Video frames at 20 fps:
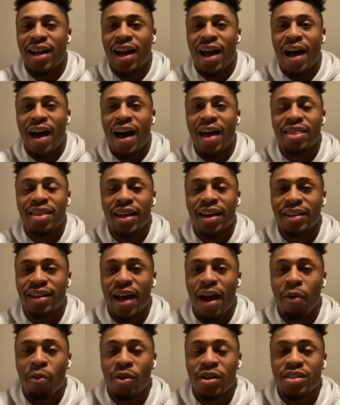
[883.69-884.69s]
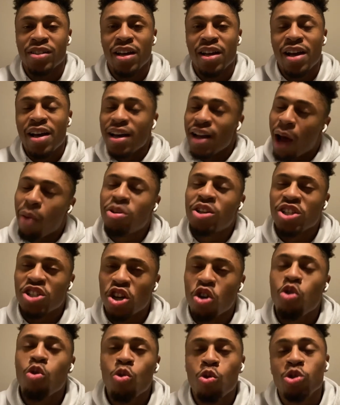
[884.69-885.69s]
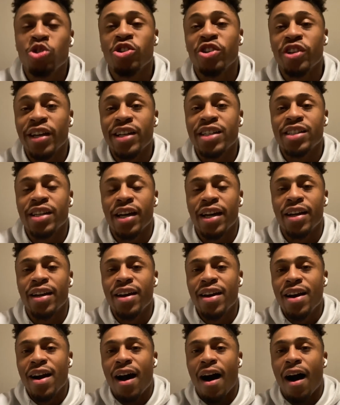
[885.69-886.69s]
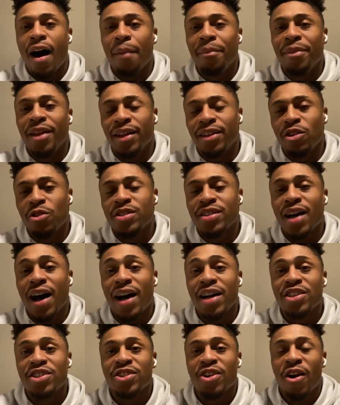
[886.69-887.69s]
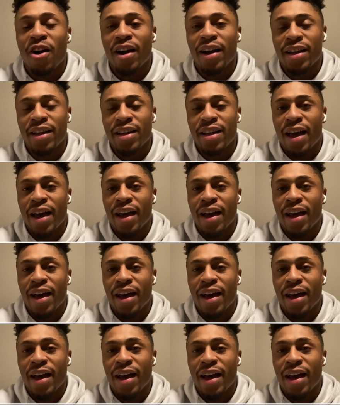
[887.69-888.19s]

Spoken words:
And I think that was just a cool tradition that those guys started.